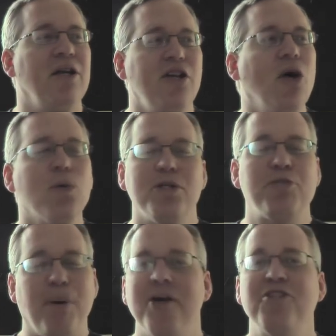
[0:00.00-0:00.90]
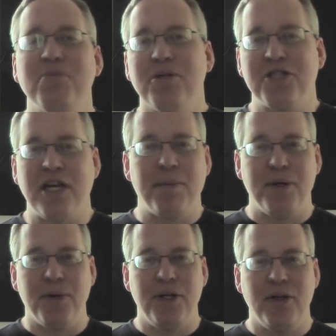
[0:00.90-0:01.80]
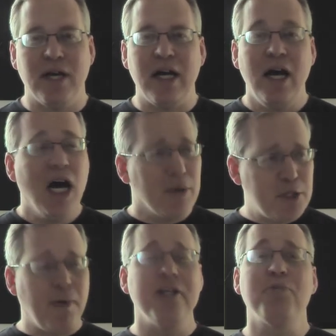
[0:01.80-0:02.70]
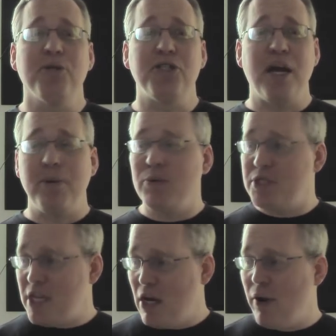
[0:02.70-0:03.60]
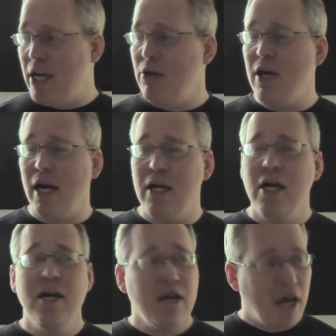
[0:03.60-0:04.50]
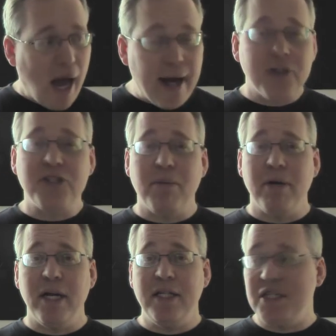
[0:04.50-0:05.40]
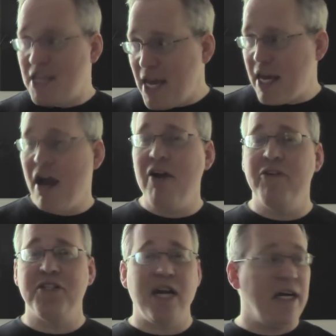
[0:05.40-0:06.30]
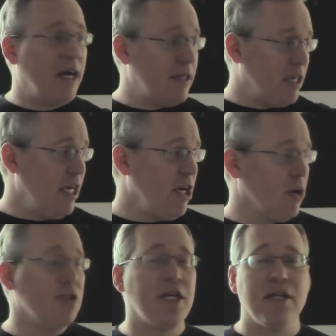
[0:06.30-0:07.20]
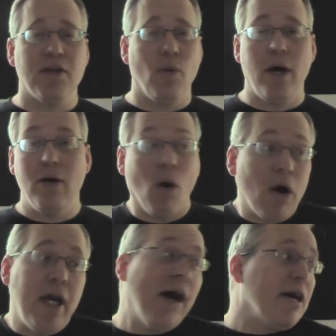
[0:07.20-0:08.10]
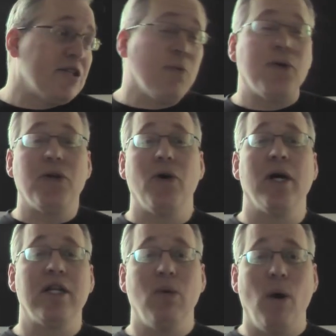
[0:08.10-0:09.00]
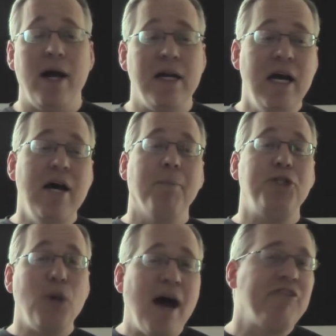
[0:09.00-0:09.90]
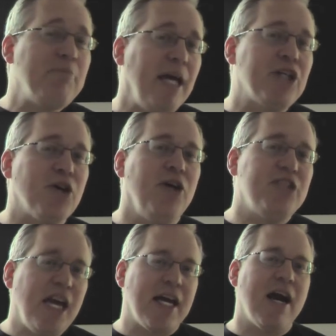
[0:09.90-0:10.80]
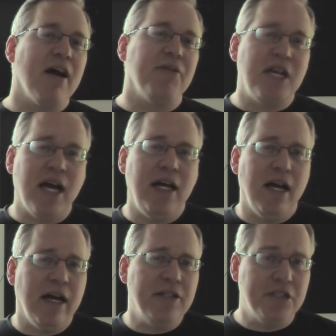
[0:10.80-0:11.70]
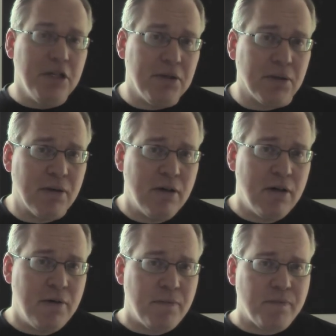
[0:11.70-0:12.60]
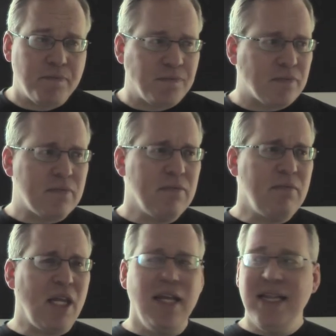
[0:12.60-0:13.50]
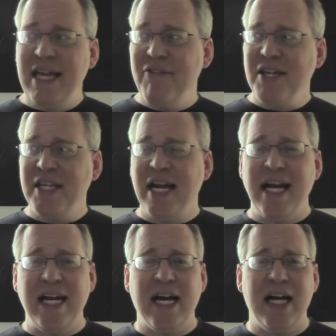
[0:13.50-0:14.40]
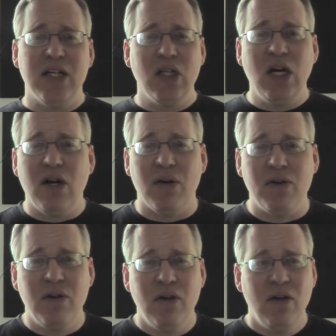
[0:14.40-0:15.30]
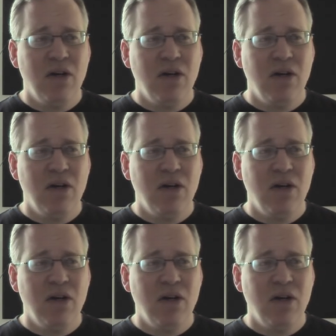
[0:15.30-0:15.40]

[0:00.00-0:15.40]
no responsible shepherd would do that? A responsible shepherd would say, all right, hire somebody to take care of his 99, then he goes get the one, or he hires someone to go get the one. But you have to make sure you take care of the 99 too. Leaving the 99 alone,